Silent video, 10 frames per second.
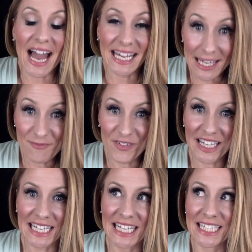I keep
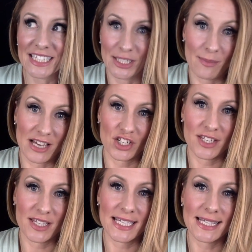forgetting to
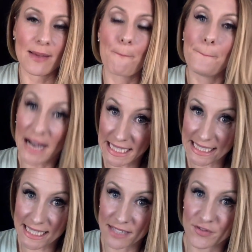mention this, but
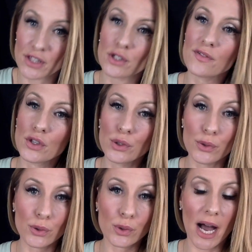for those of you
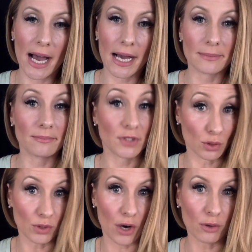who um,
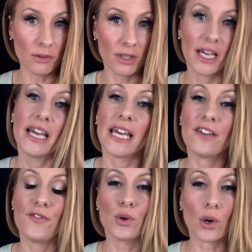don't know,
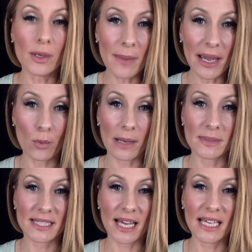if you go to my
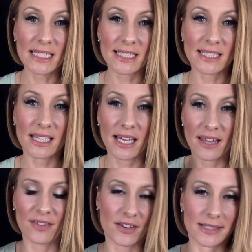website,
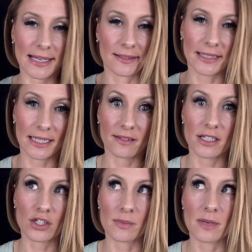and there's like a link in the
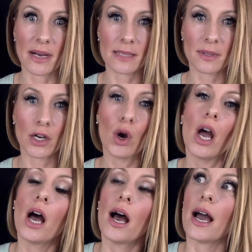description box below,
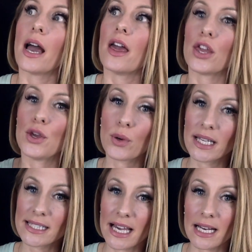you
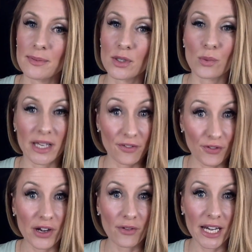can sign up to win a
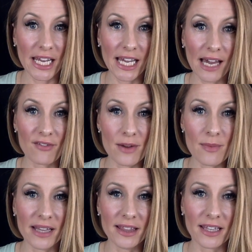free reading every
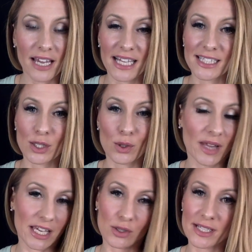month. And so
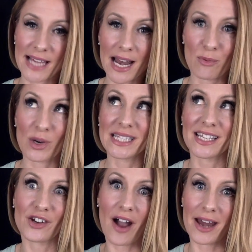like you just sign up once
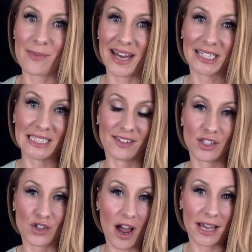and you're automatically in the
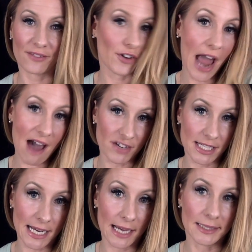drawing for
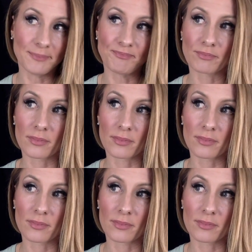EverStyle.